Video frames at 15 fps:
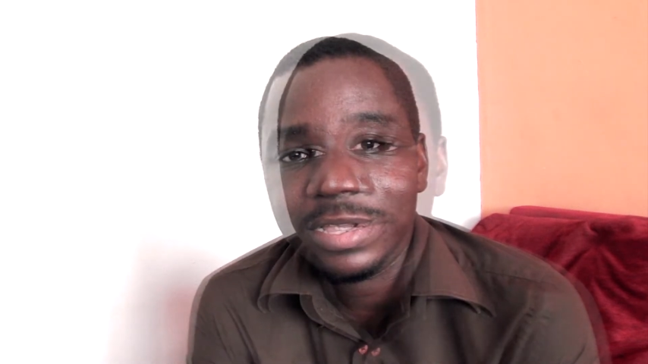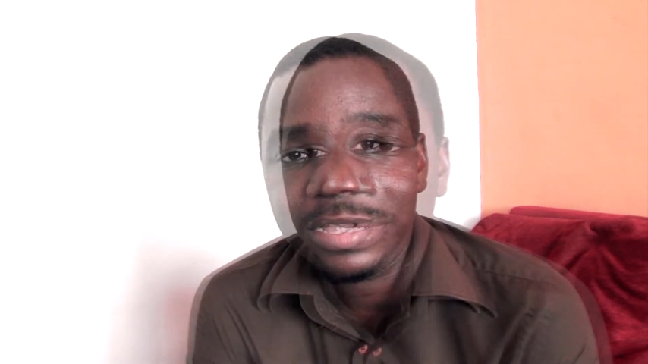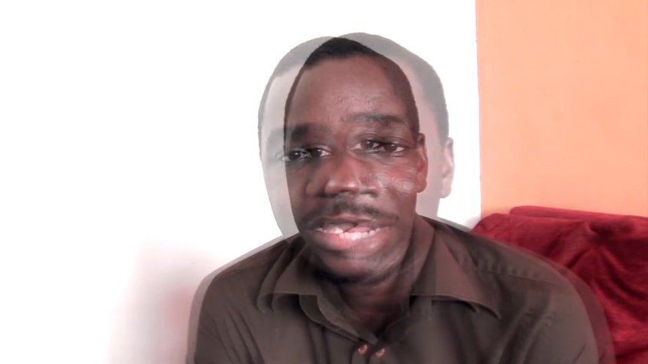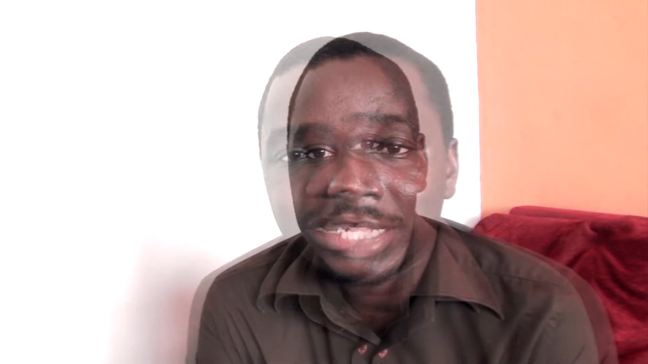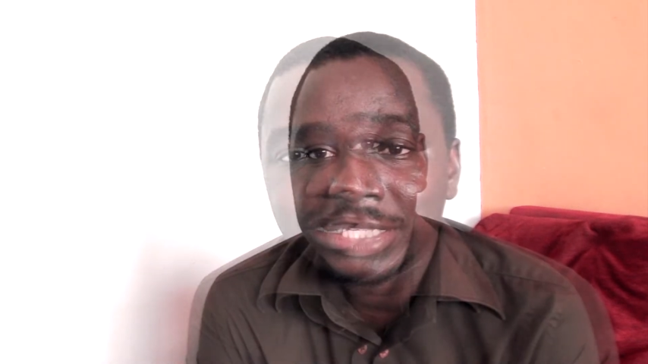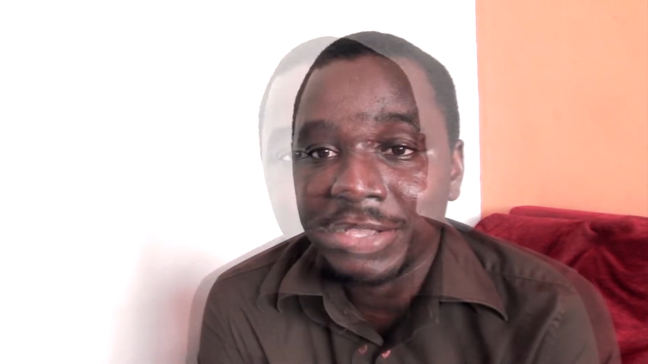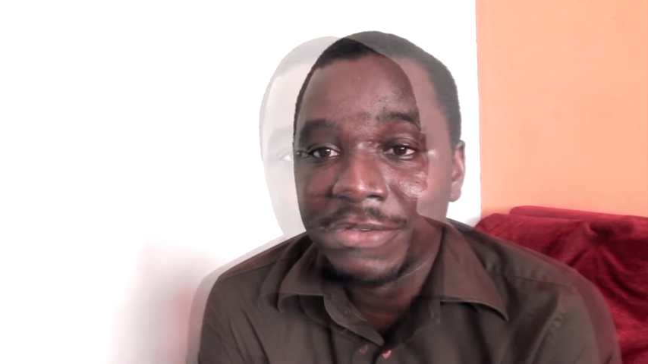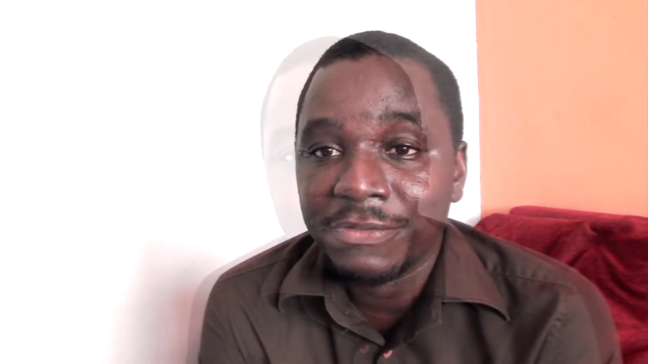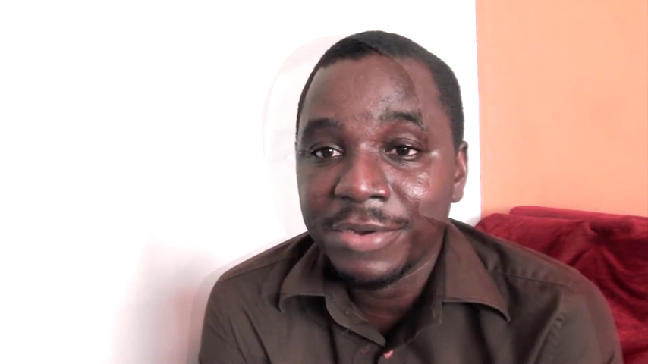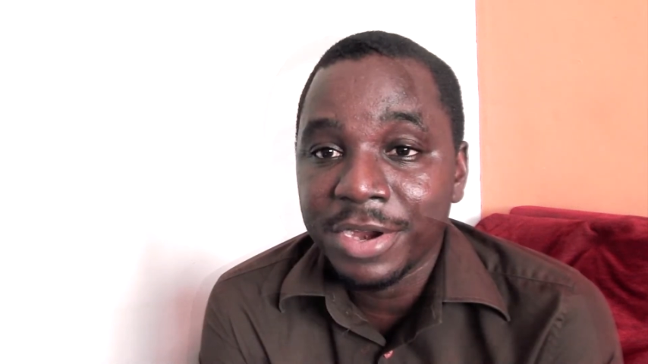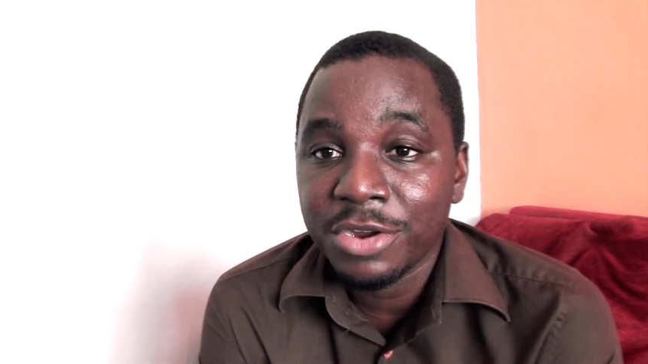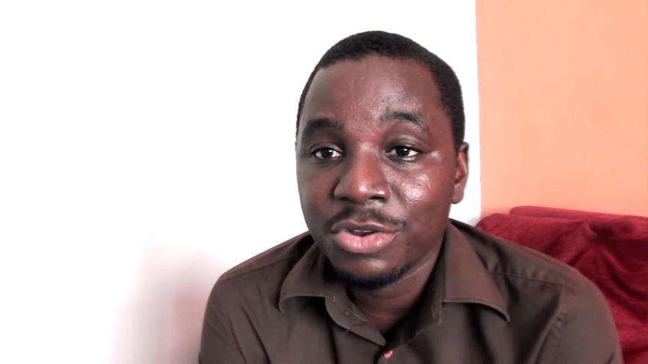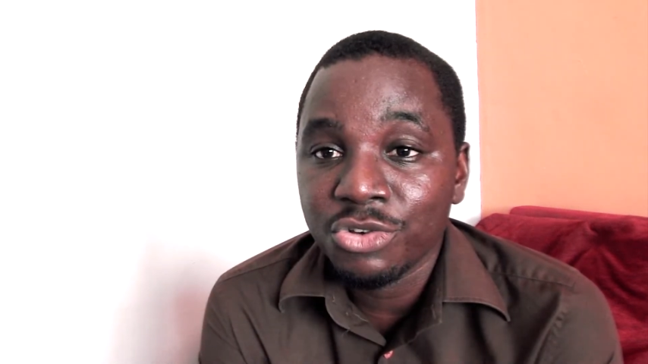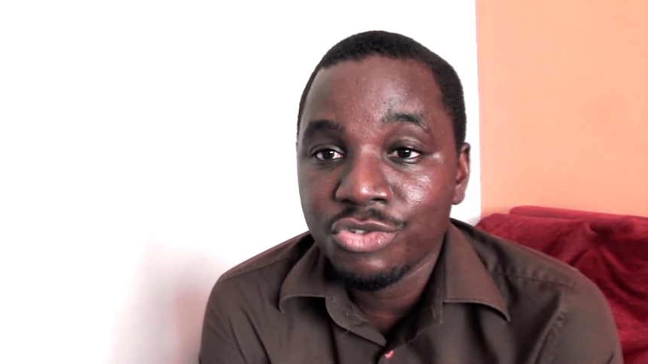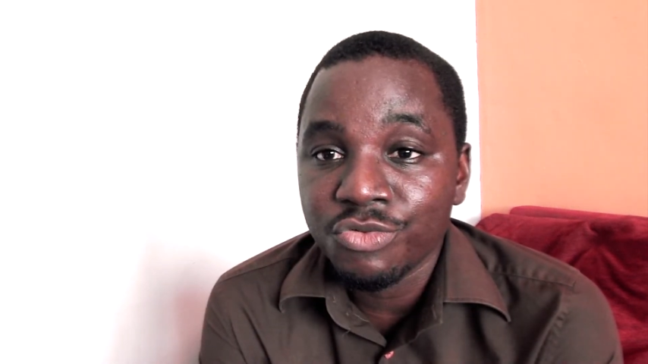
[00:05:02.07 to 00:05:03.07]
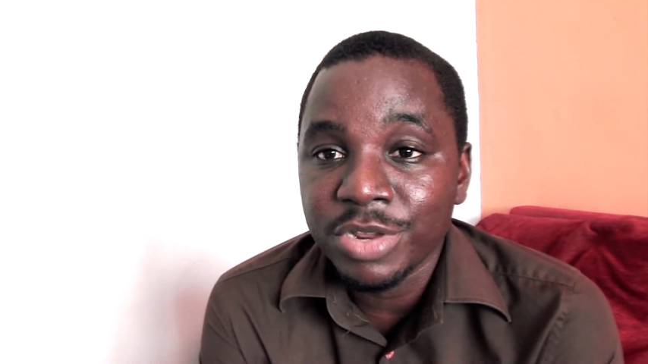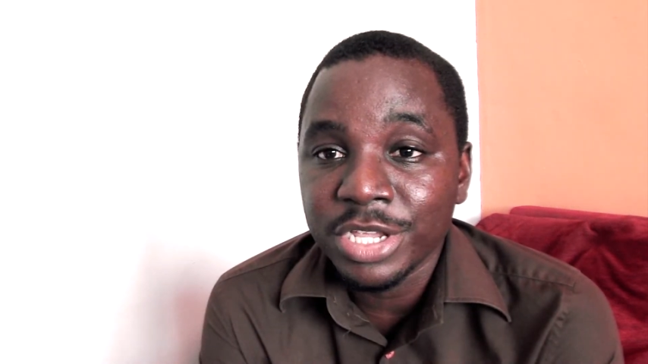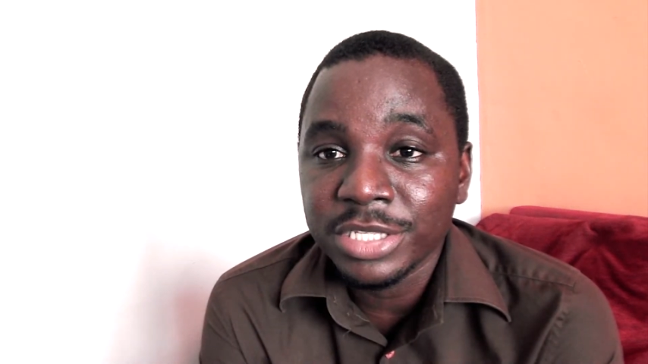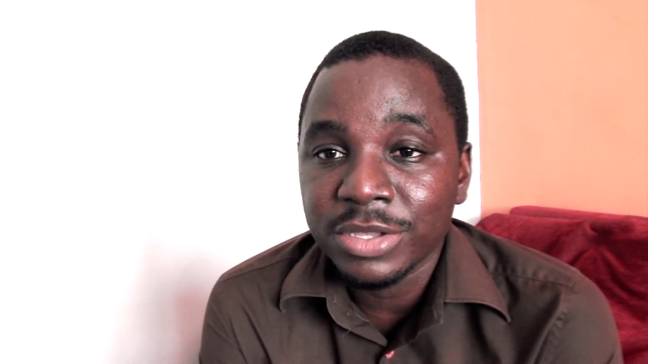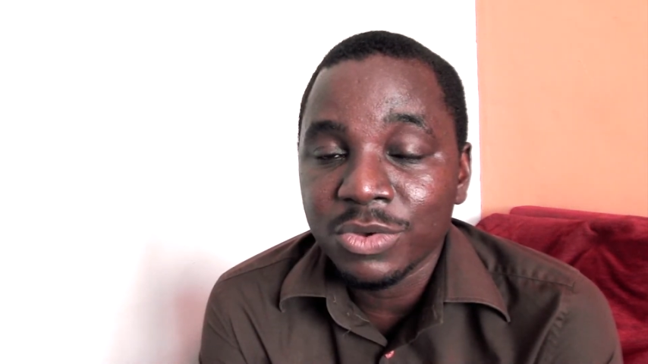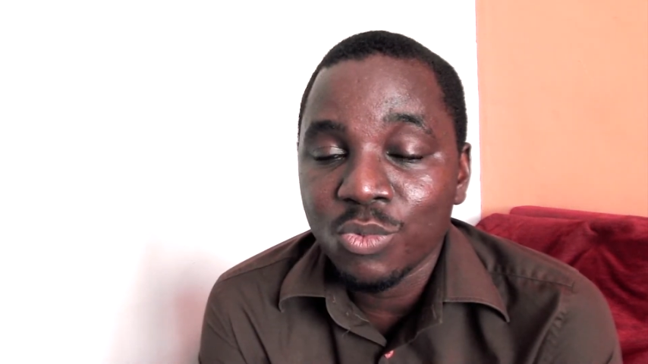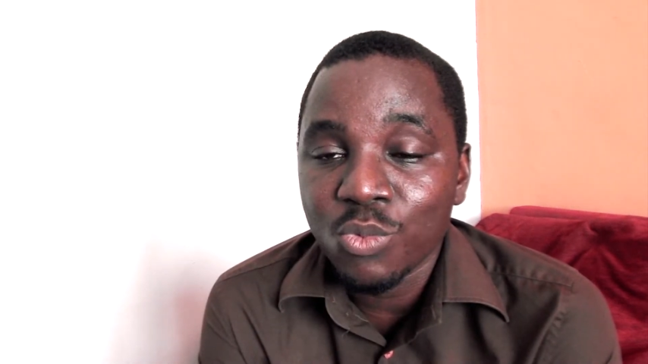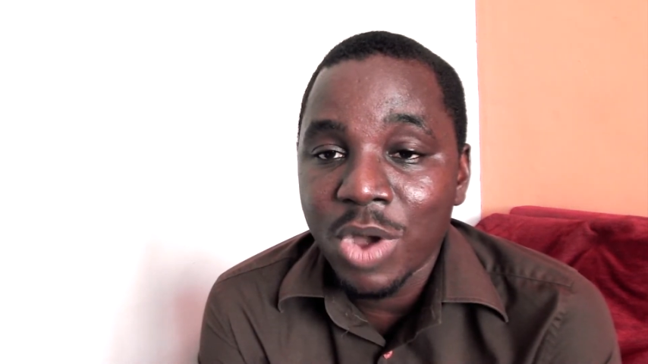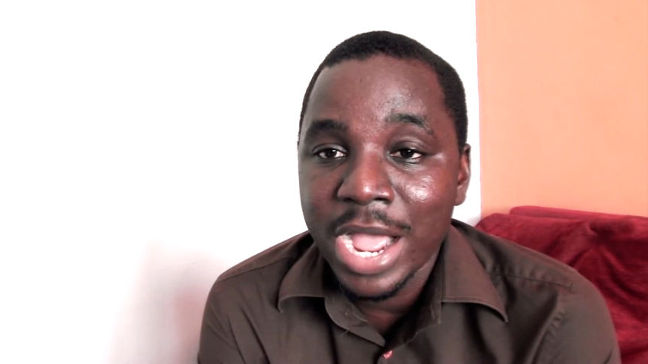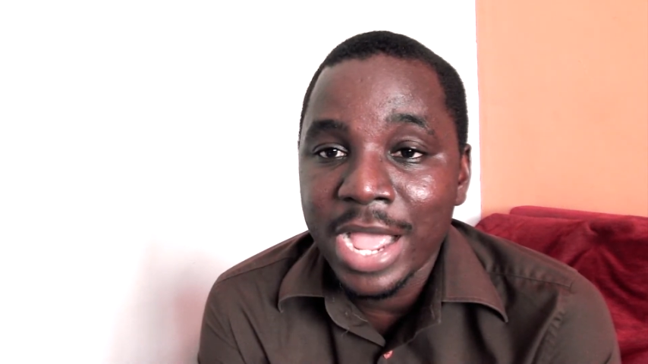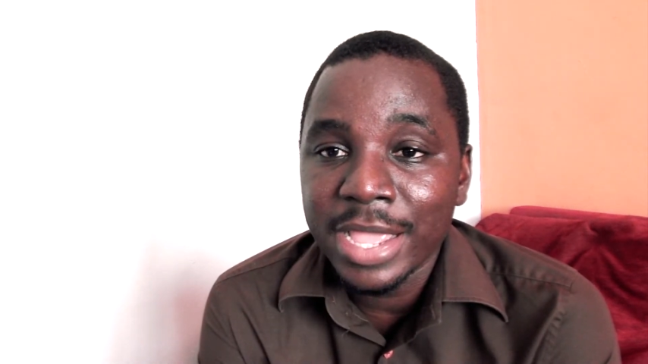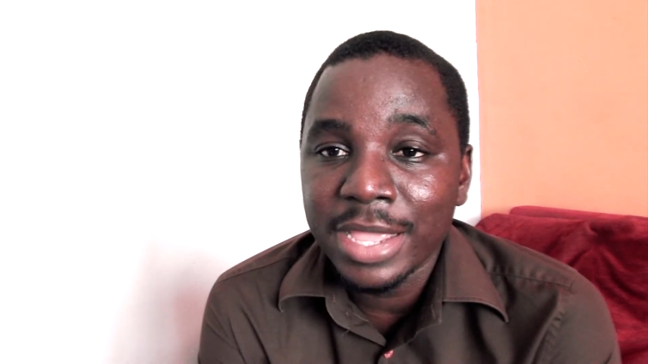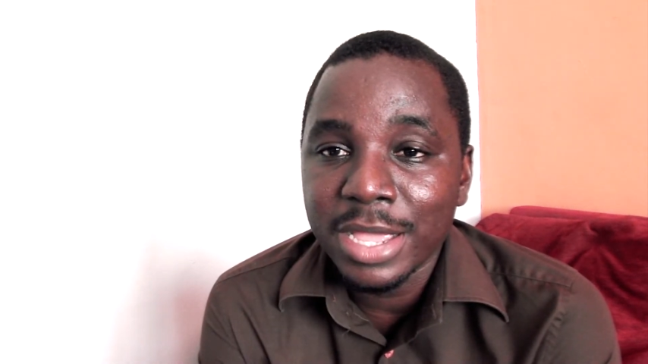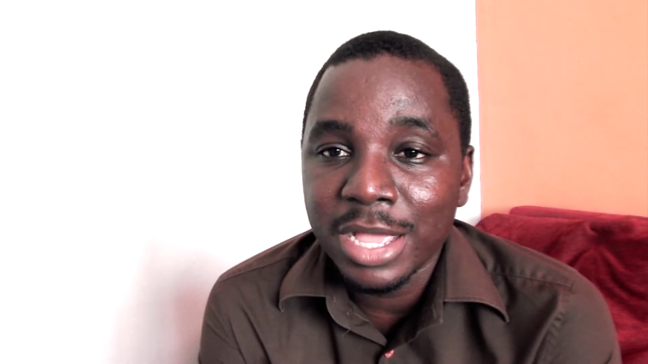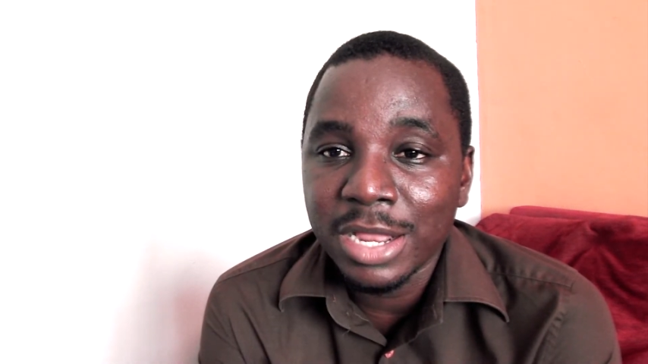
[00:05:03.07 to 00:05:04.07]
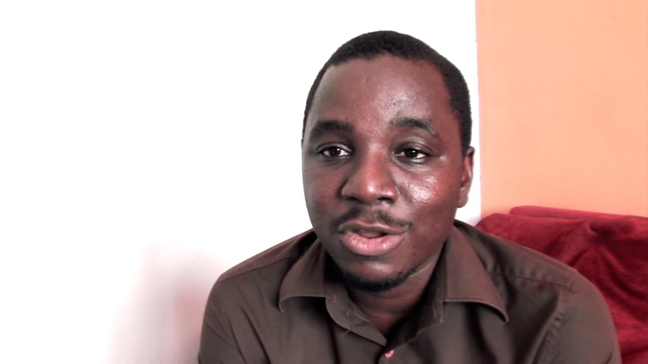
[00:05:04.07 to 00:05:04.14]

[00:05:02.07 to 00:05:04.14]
that's a very good reason why a